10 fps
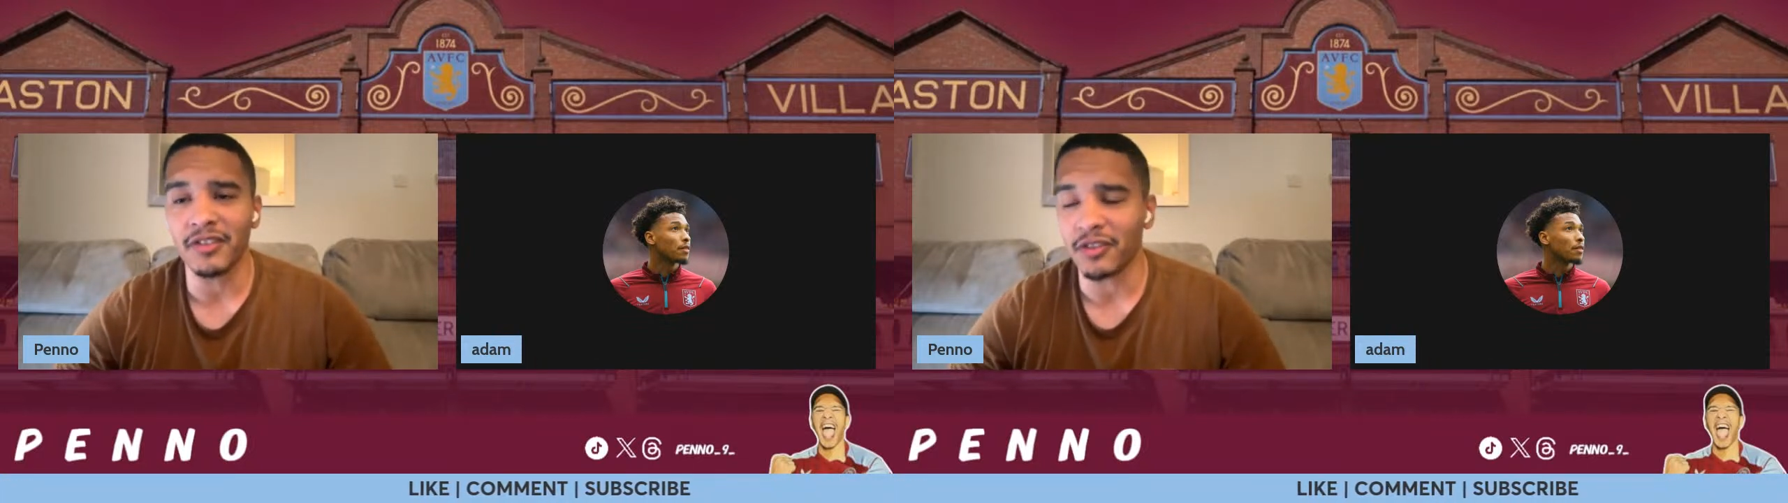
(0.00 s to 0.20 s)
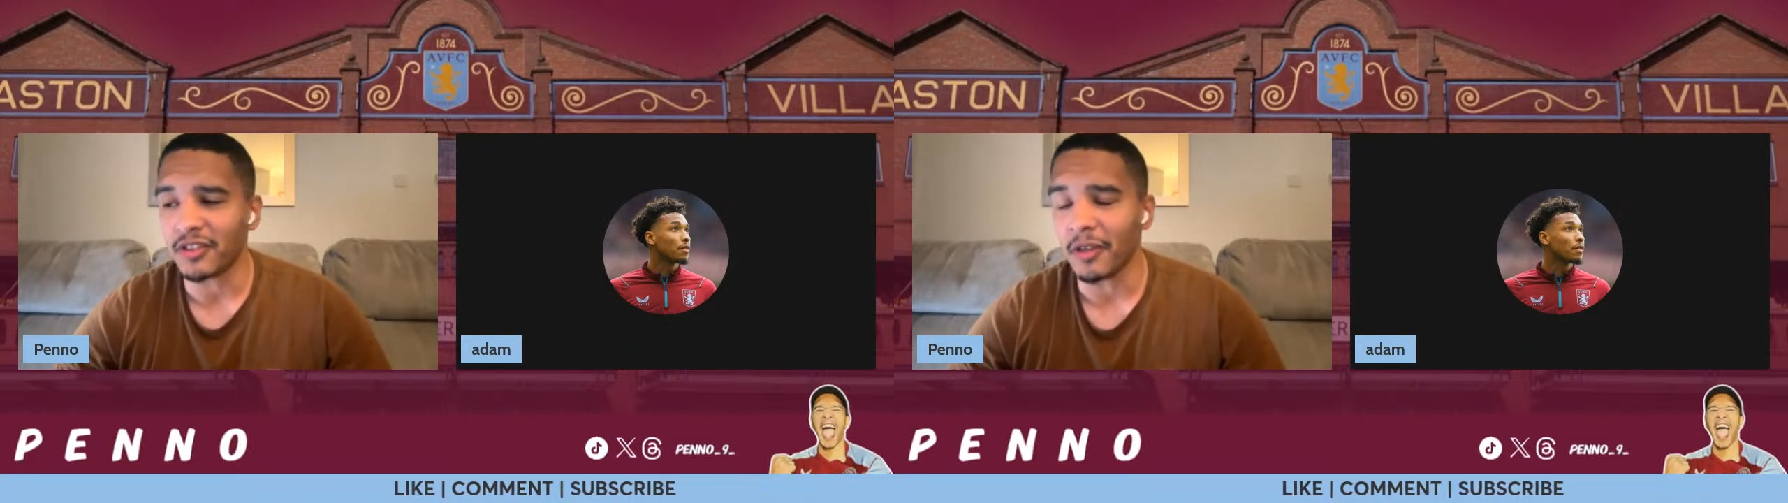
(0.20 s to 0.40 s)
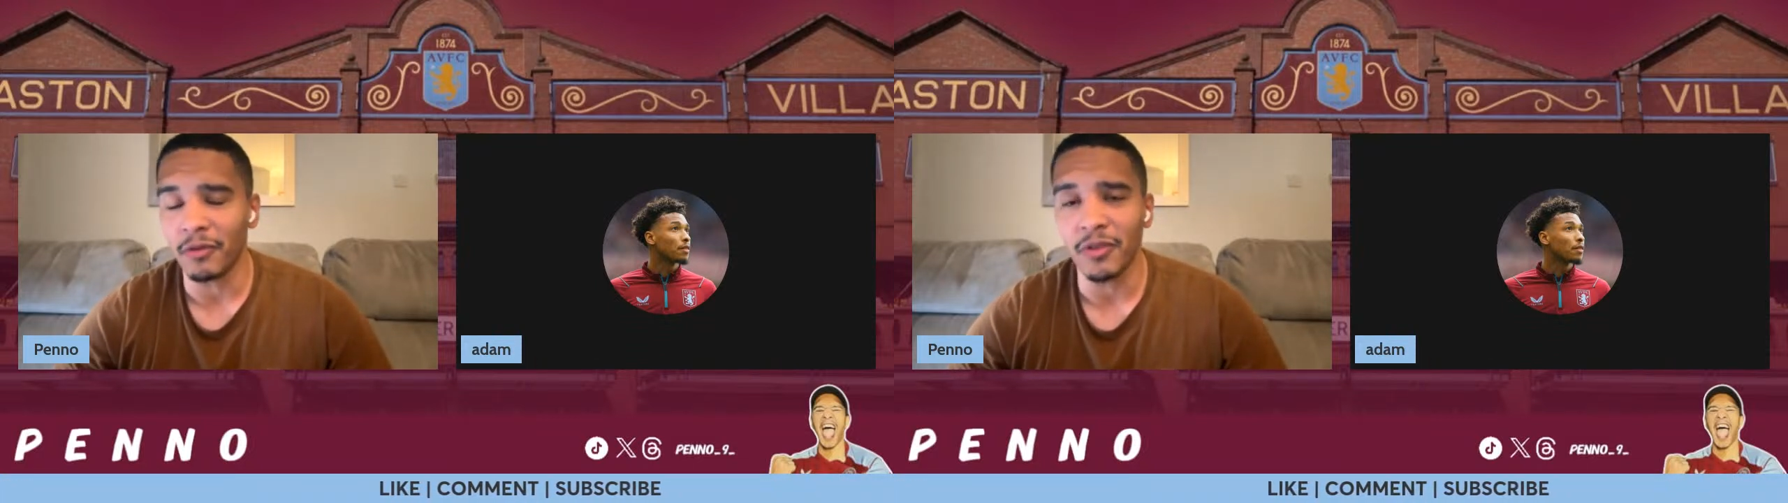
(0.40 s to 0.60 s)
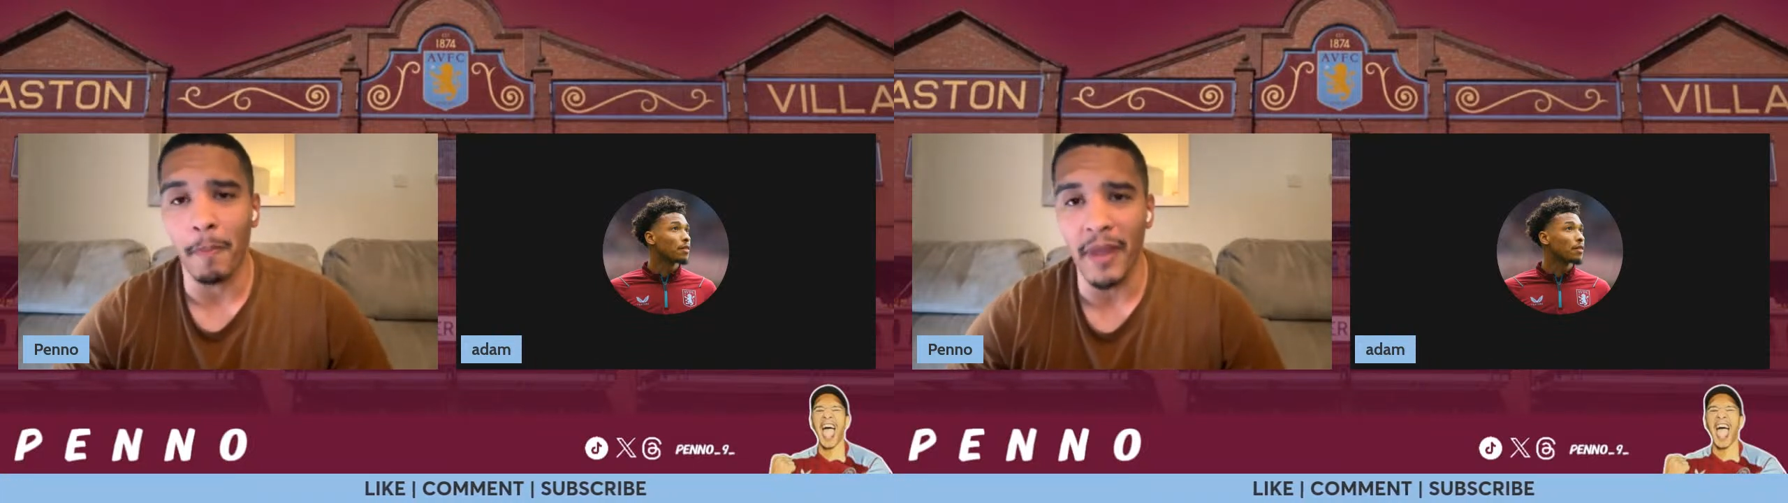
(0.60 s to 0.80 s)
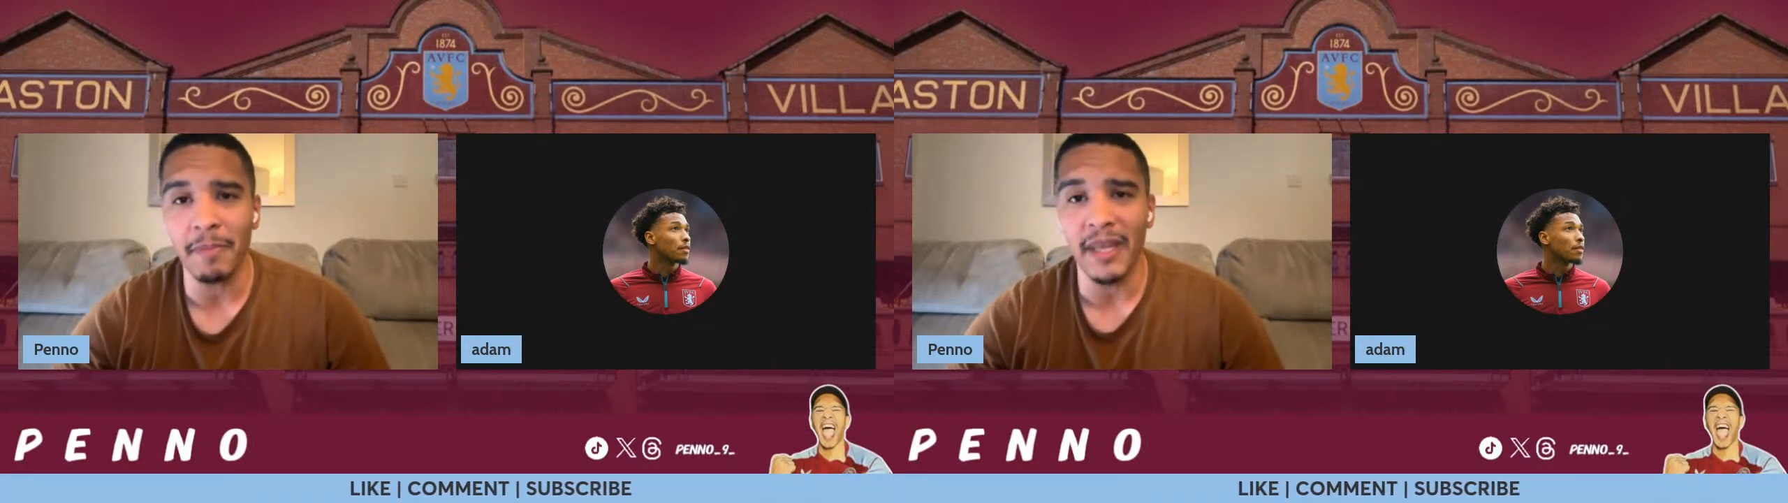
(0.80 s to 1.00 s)
So it was a
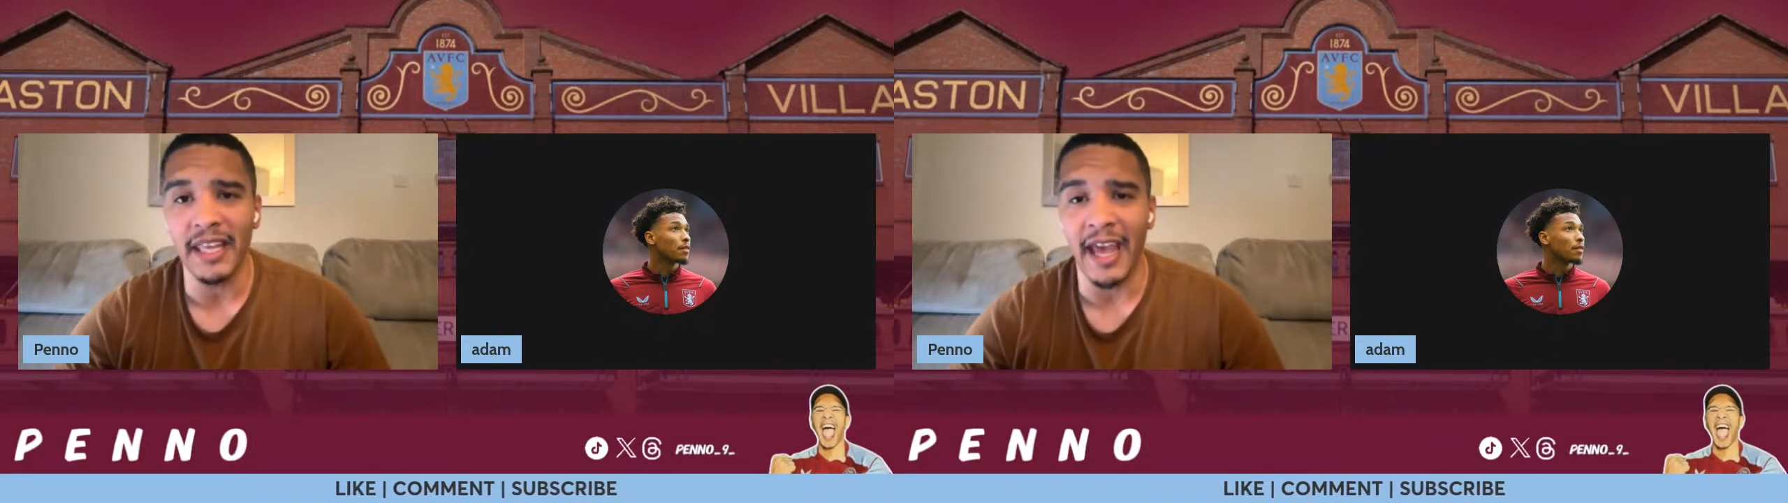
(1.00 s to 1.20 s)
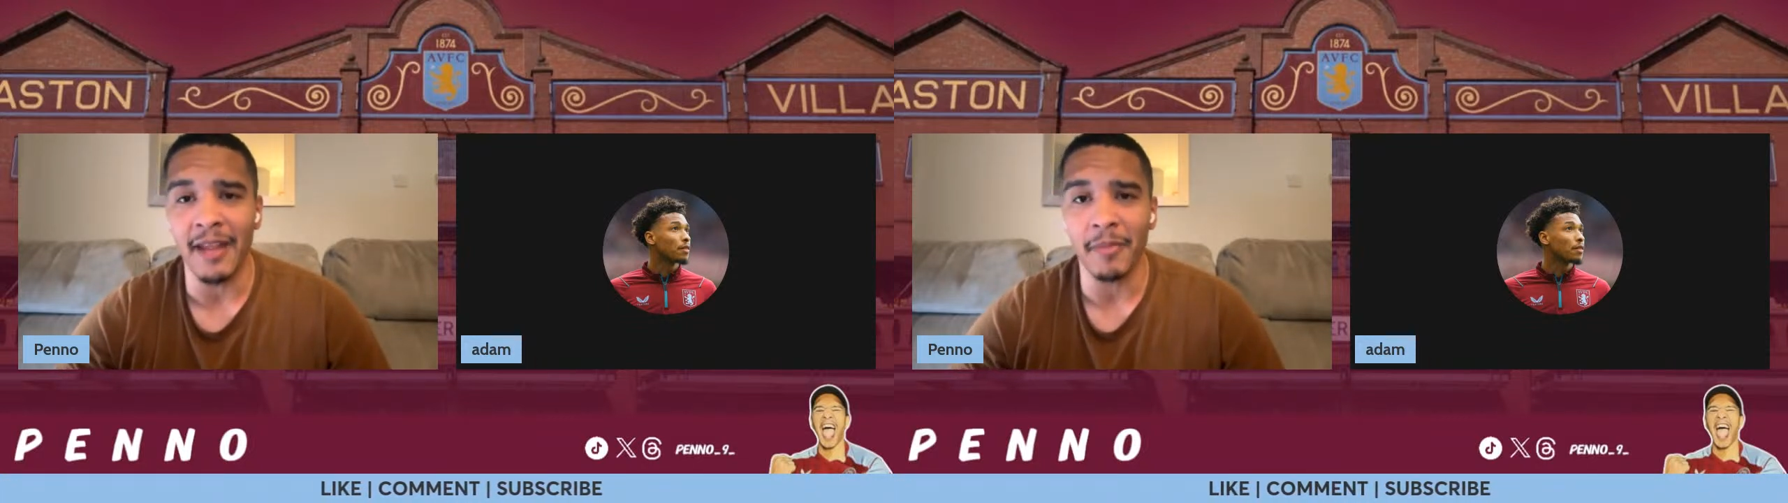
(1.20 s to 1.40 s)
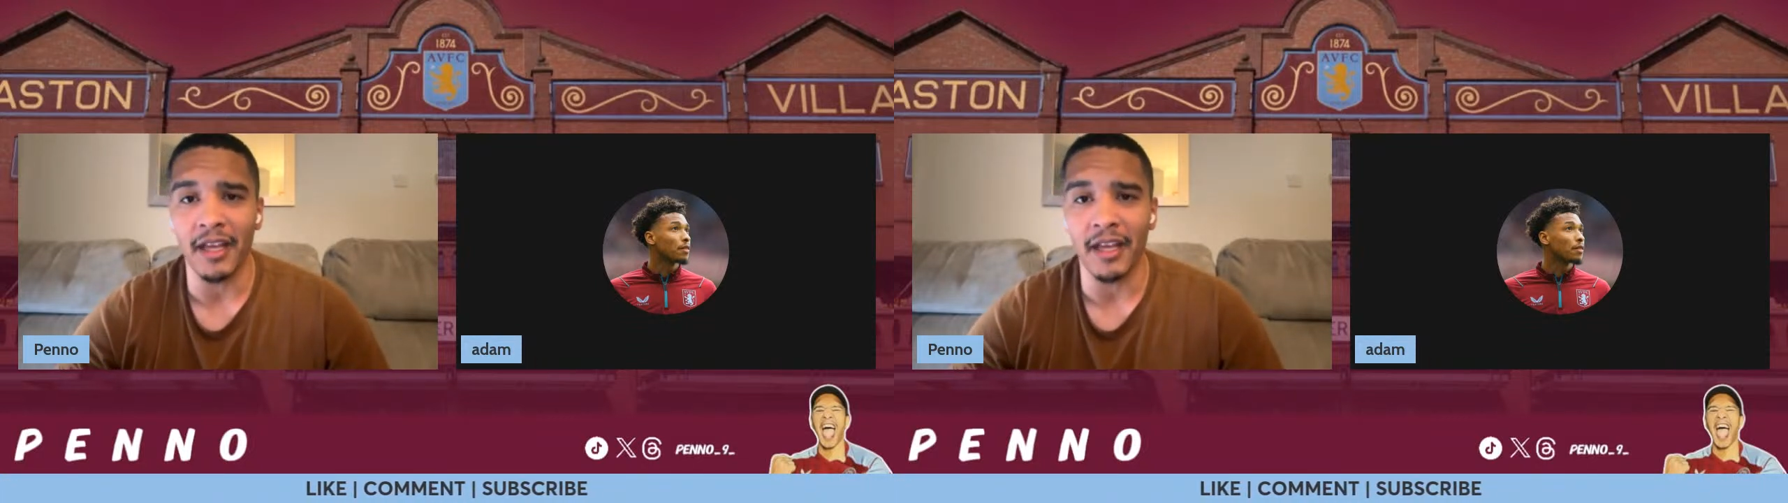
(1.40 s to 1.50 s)
big game,